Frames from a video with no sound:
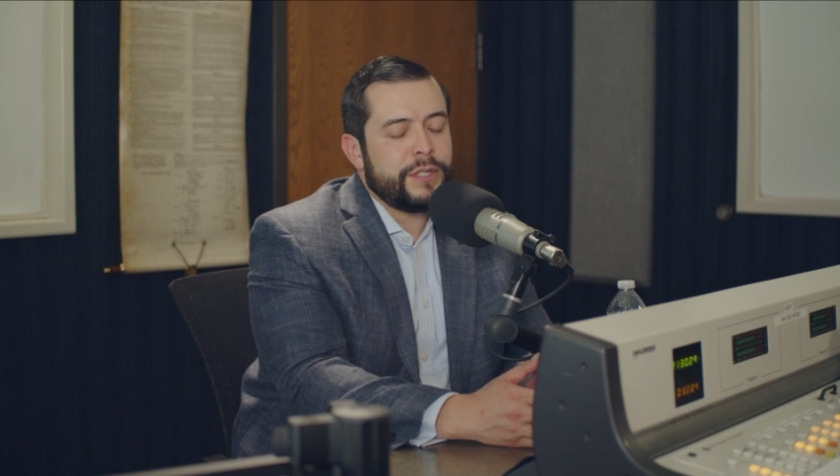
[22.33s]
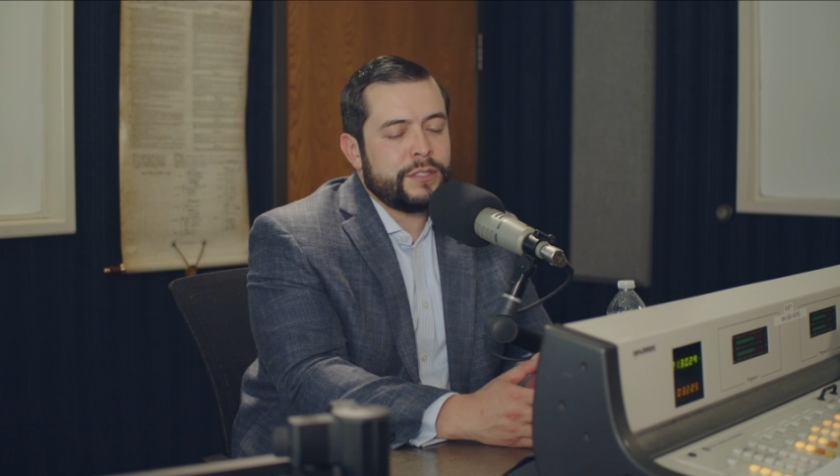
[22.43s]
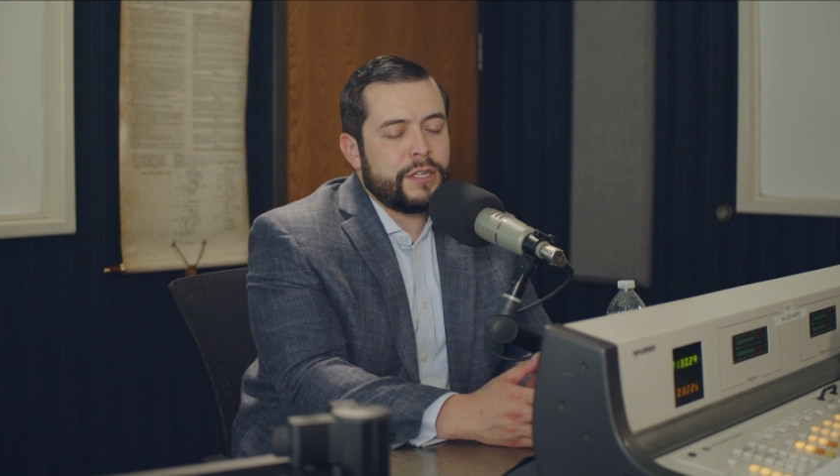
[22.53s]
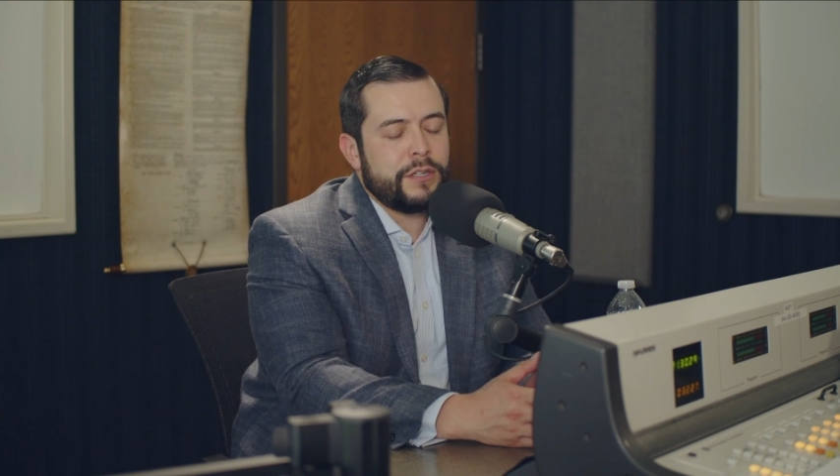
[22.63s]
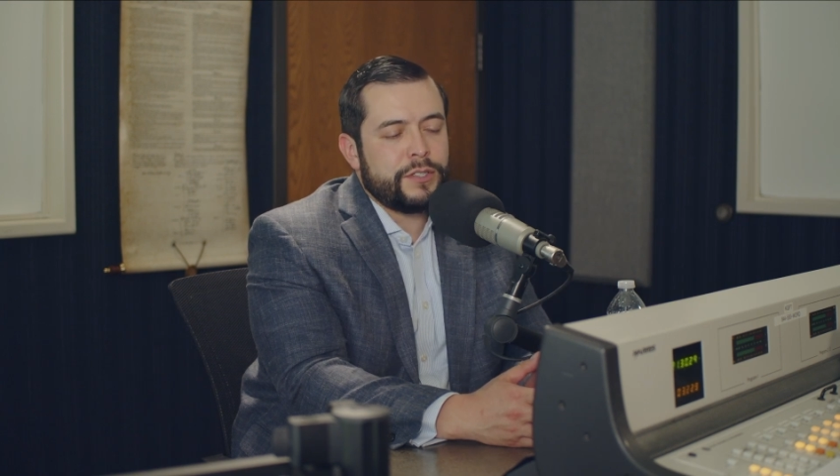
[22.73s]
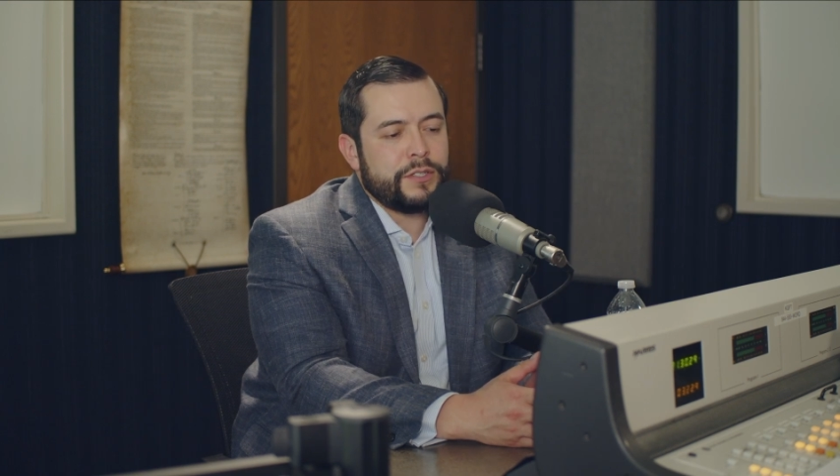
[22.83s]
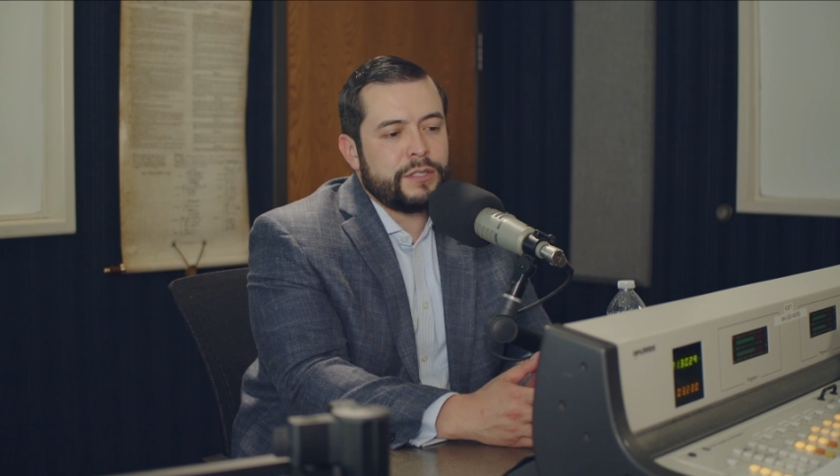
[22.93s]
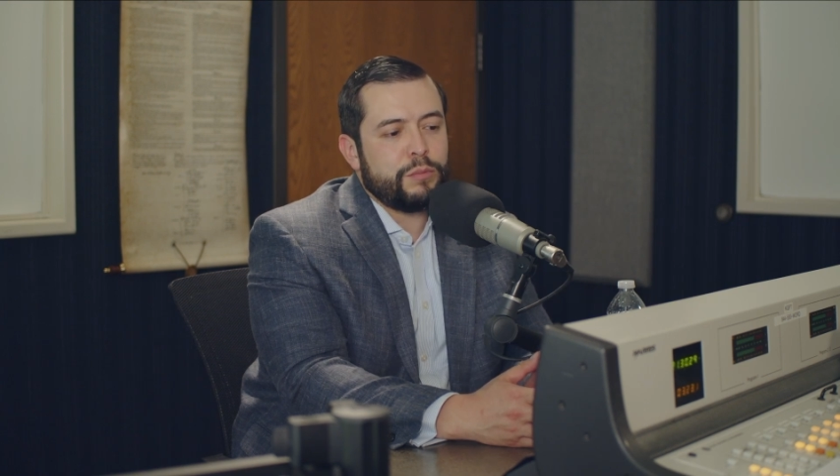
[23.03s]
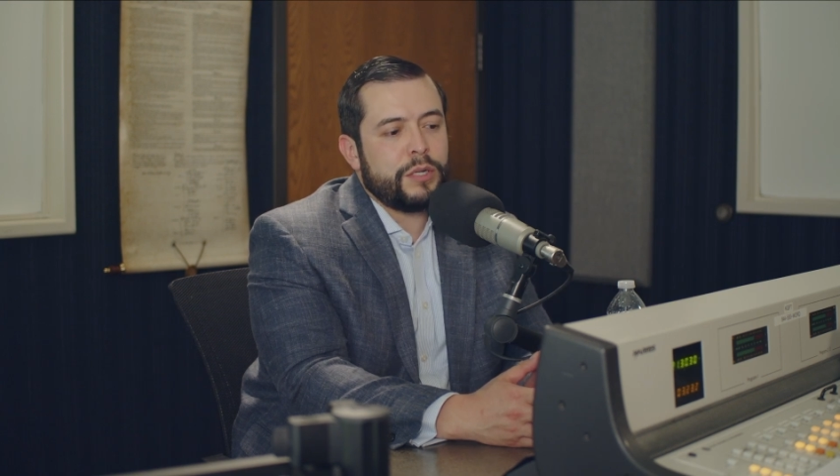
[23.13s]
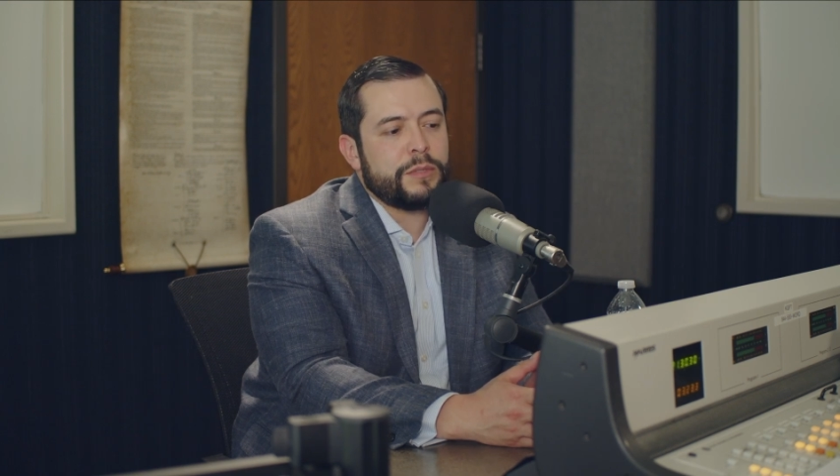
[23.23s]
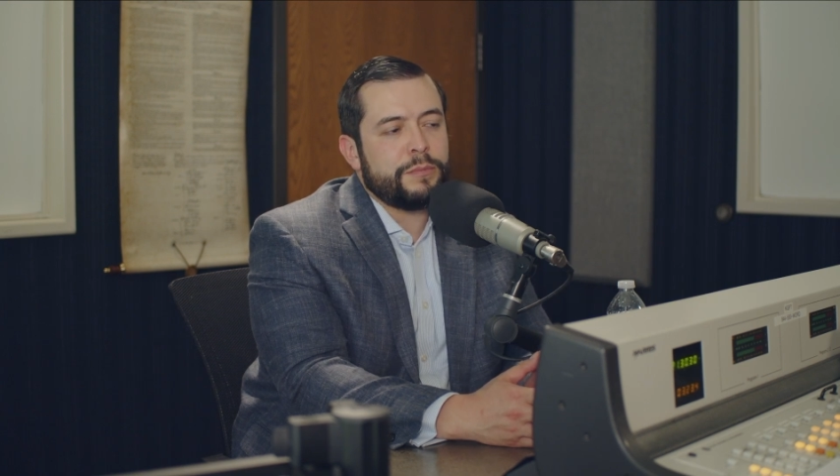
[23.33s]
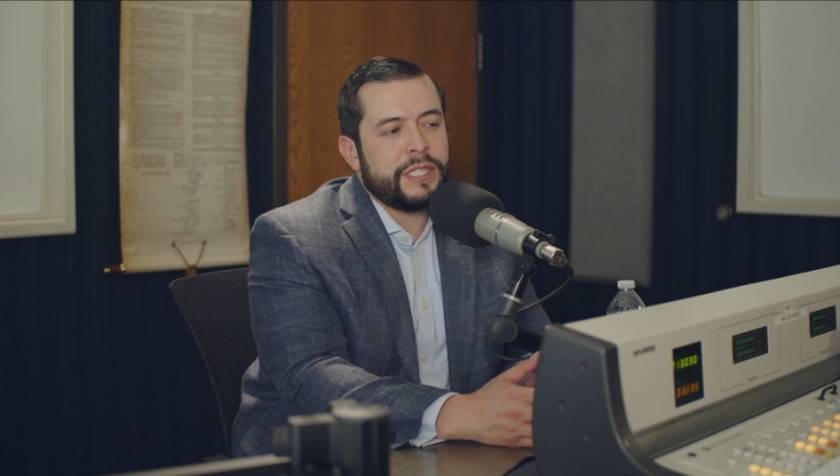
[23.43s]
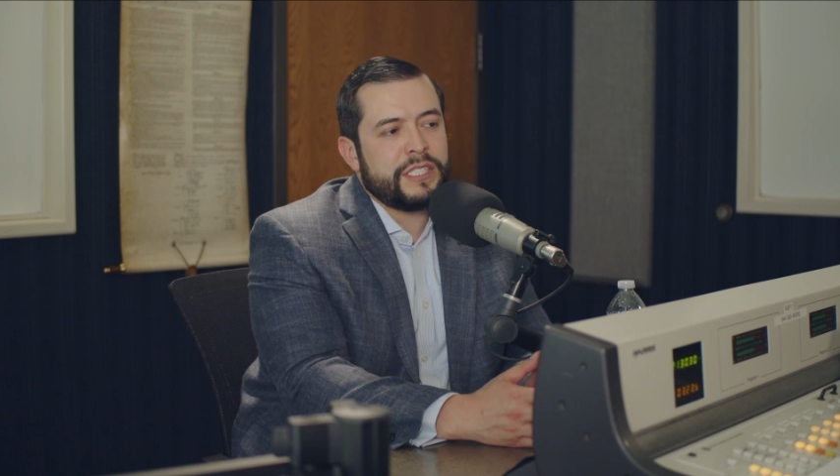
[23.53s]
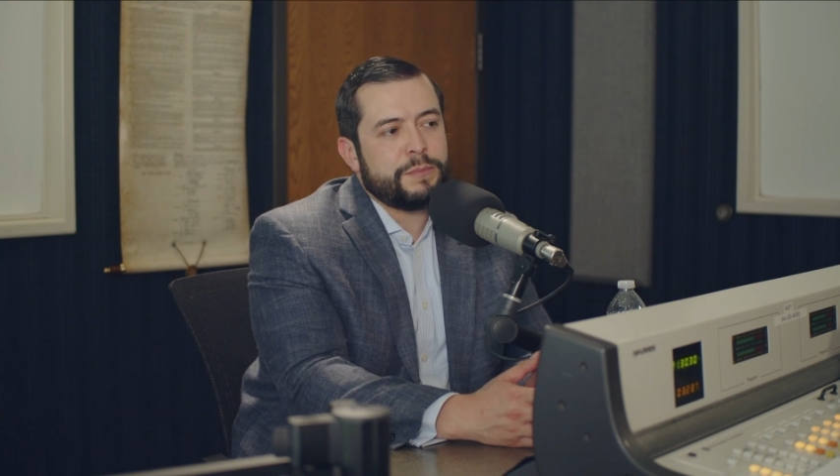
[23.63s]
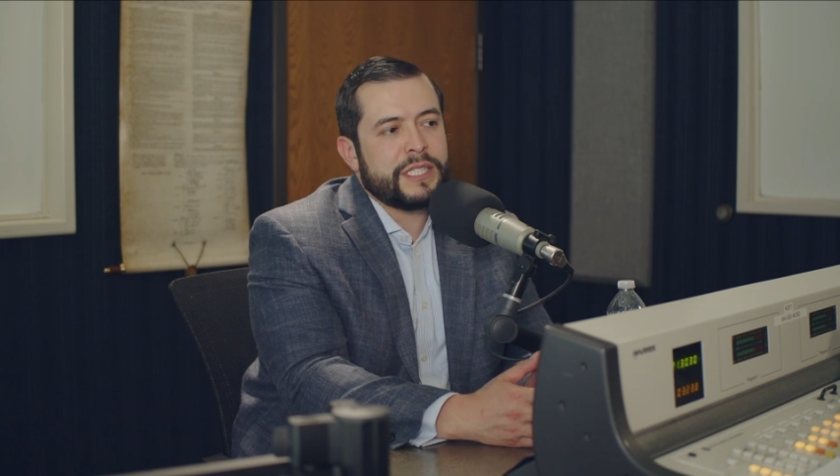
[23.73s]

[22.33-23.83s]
There's also some Pueblo Means